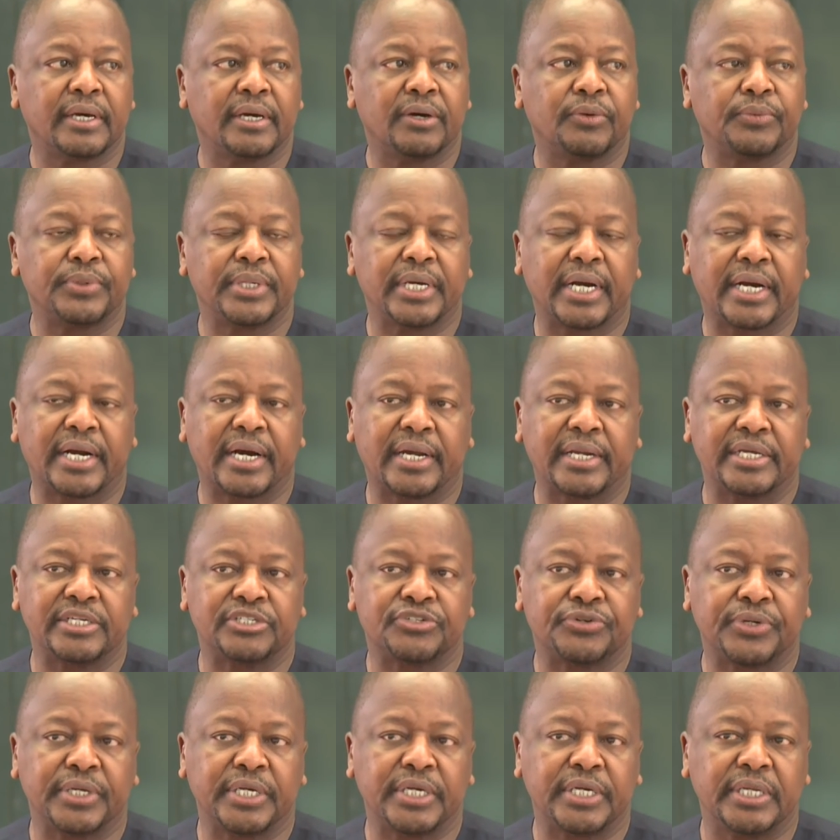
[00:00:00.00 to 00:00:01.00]
are
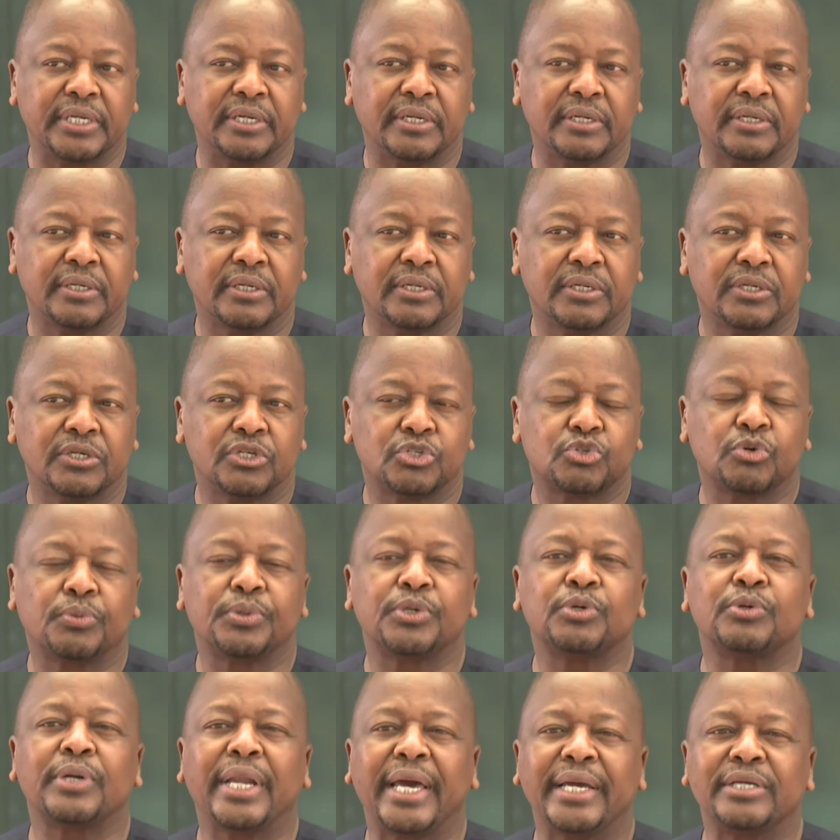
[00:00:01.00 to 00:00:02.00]
currently in. So
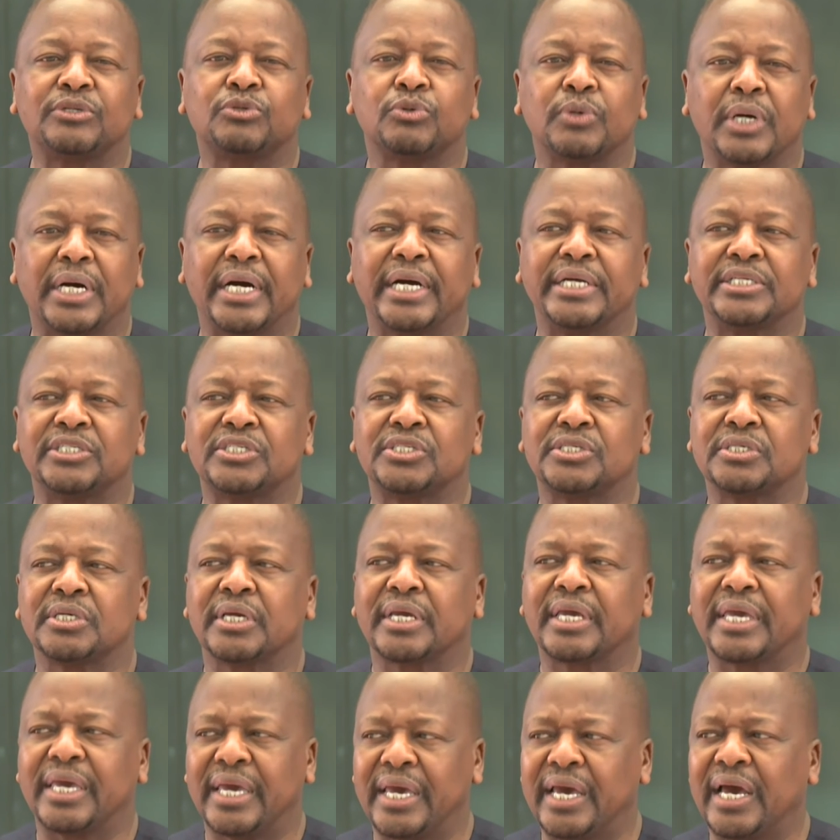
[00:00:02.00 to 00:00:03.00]
we would like to urge
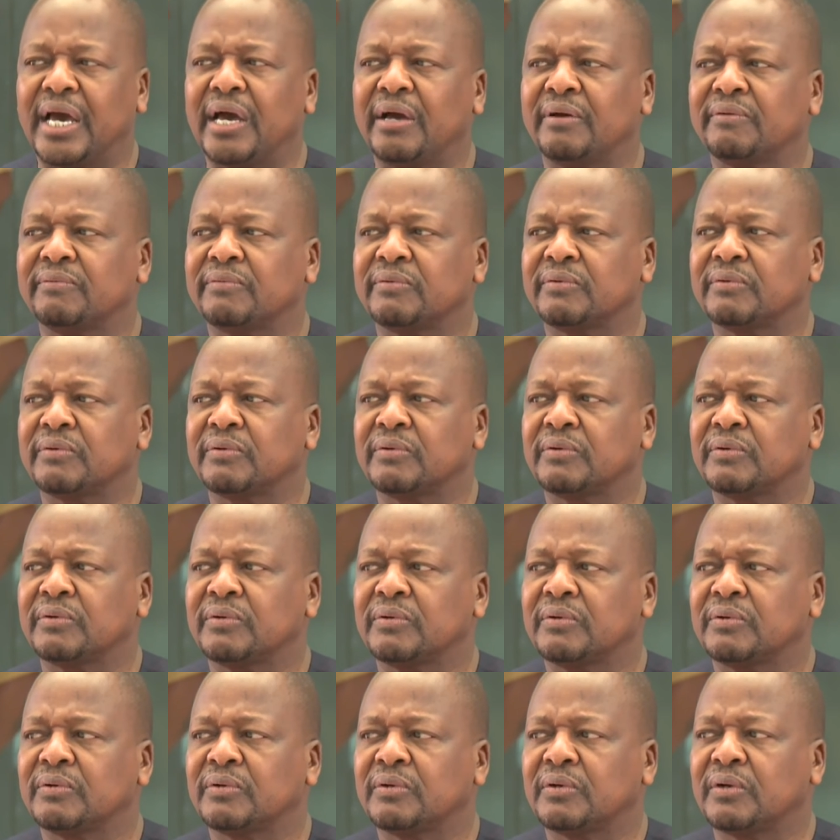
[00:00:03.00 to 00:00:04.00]
care,
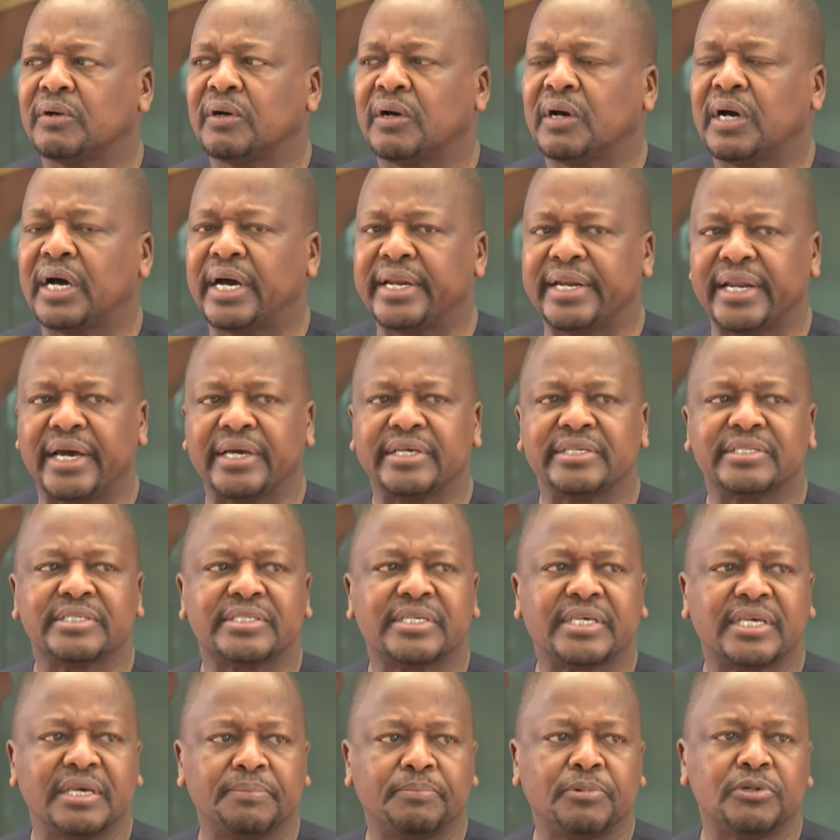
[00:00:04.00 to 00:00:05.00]
and I
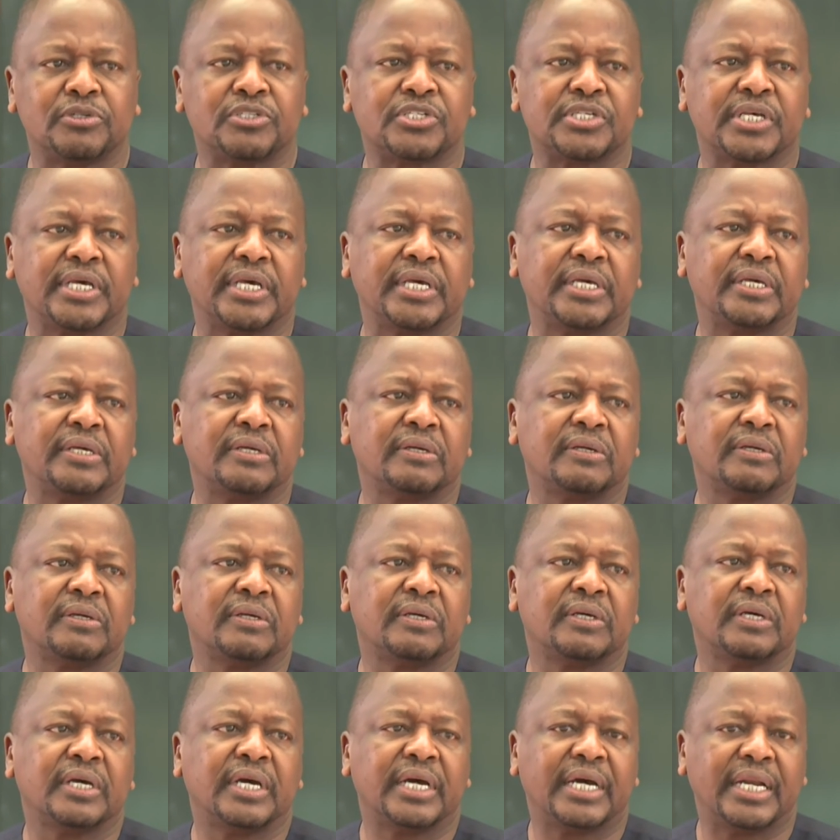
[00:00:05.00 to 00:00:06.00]
keep on saying,
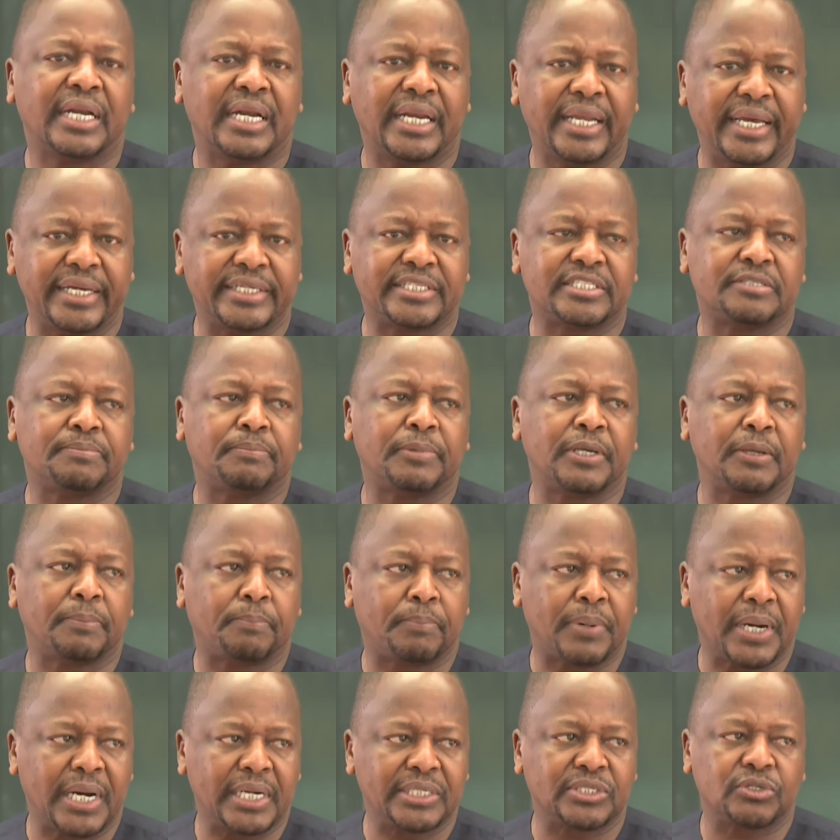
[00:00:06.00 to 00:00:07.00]
let's be
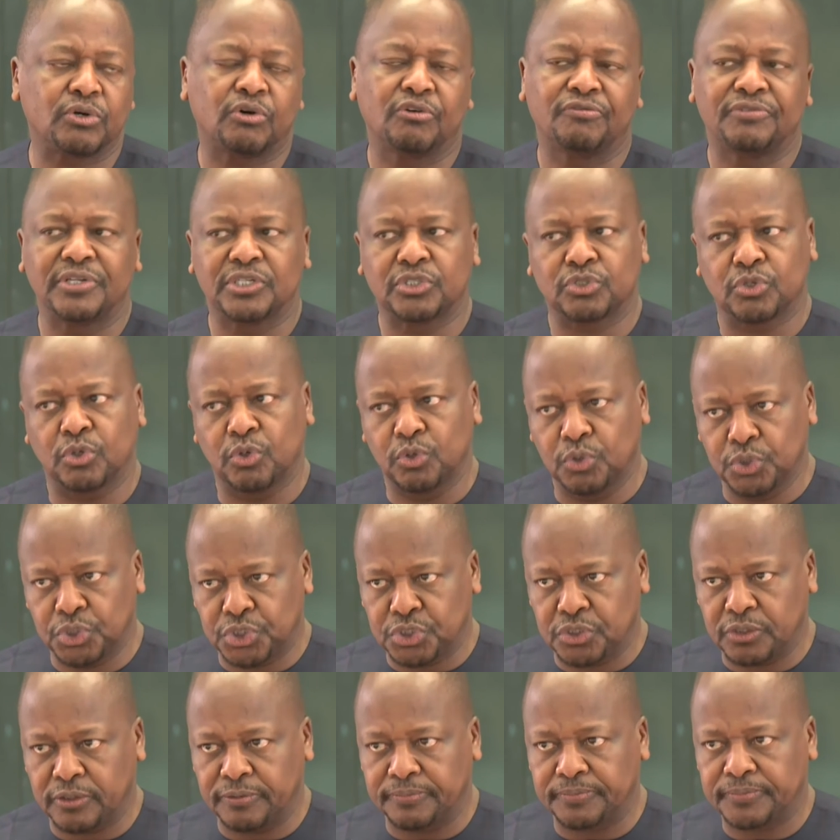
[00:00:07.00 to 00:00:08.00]
part of the
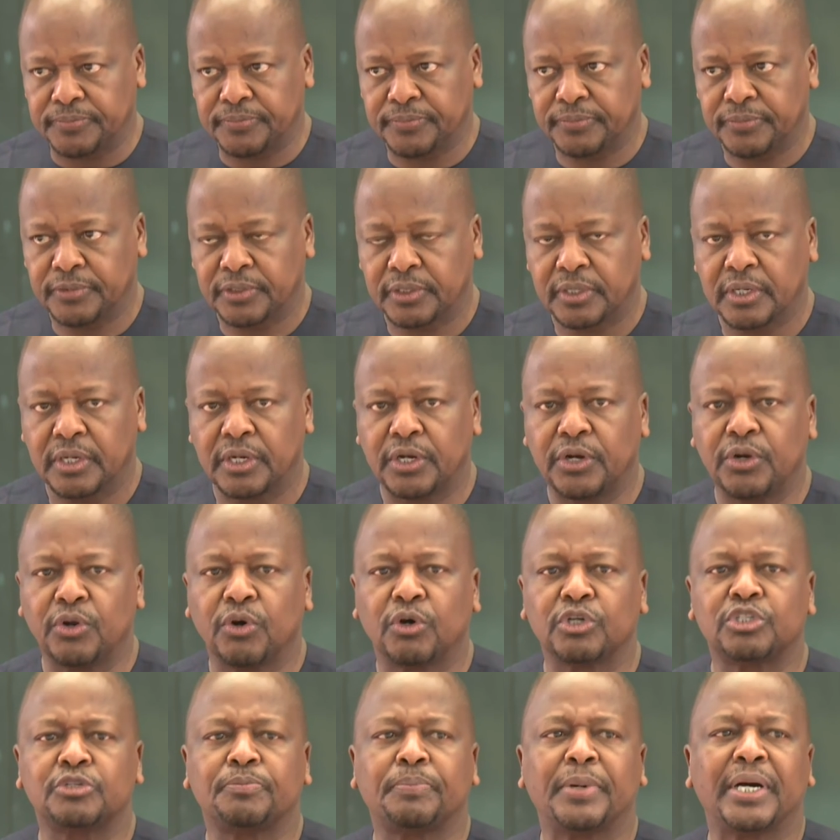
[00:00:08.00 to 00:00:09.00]
solution,
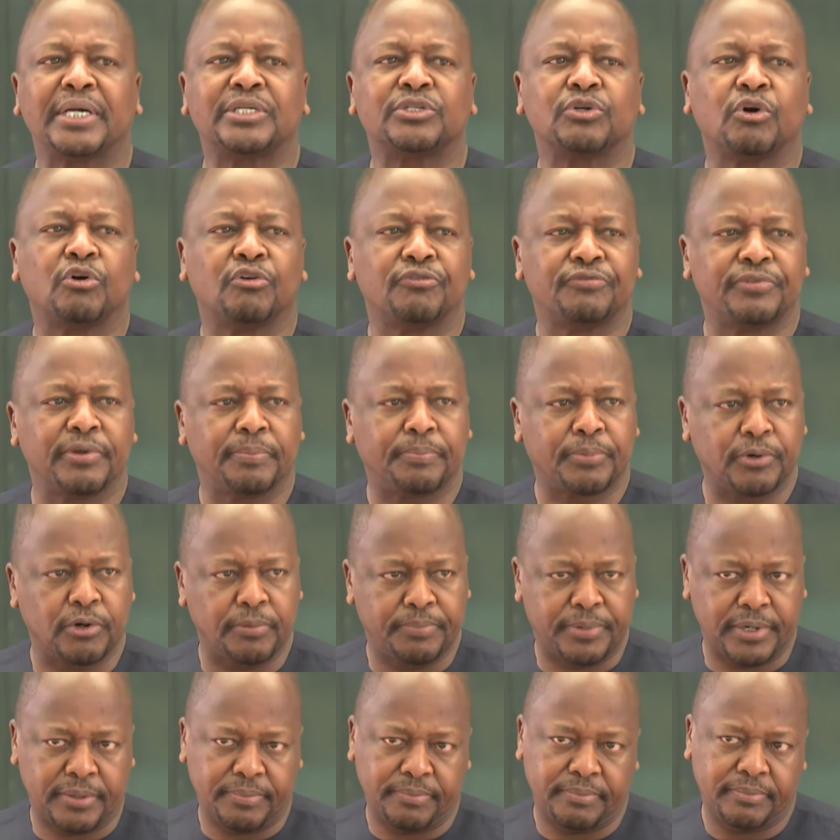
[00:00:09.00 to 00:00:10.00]
not part of the
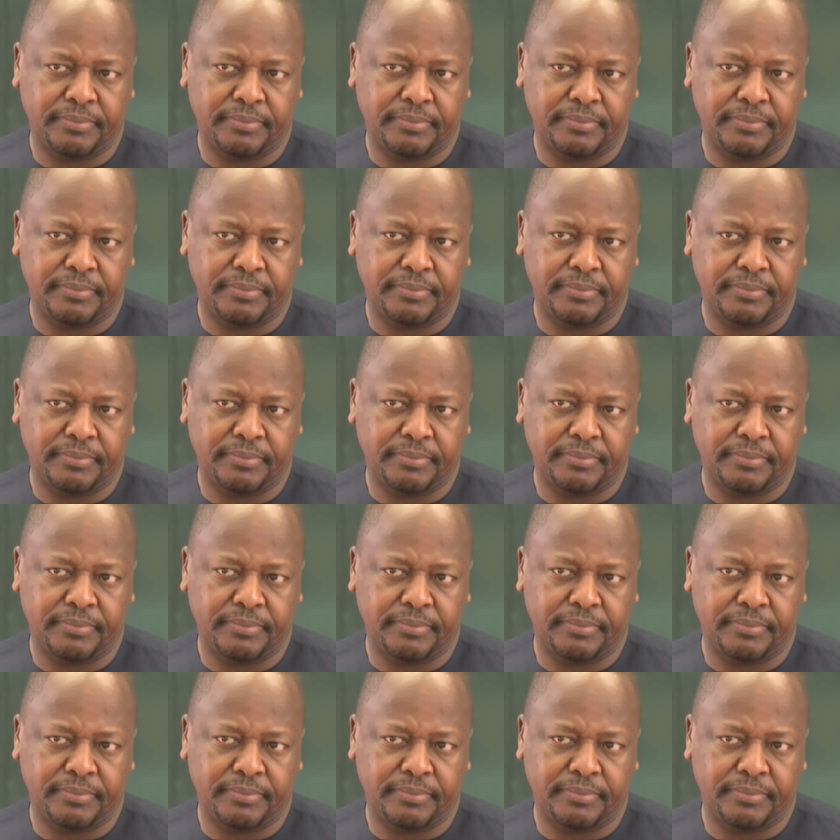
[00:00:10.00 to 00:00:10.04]
problem.